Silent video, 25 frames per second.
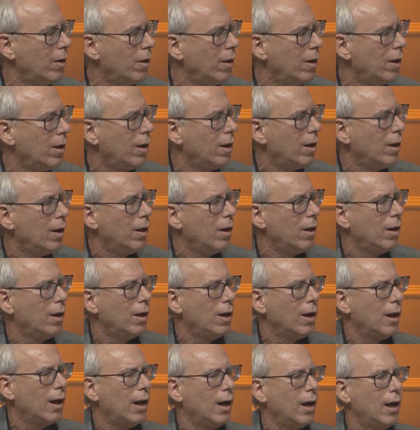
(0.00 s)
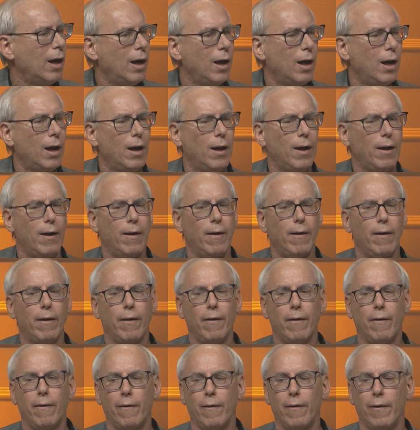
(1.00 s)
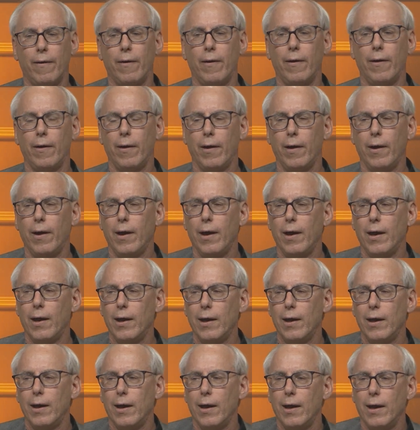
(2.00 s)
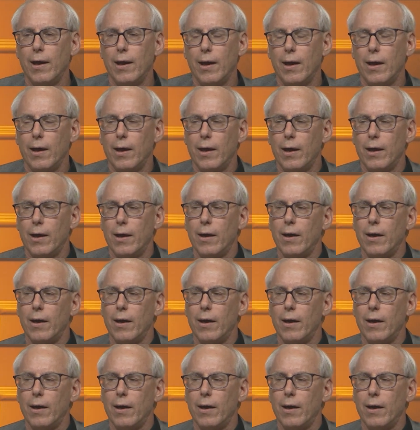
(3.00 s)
Nothing is said.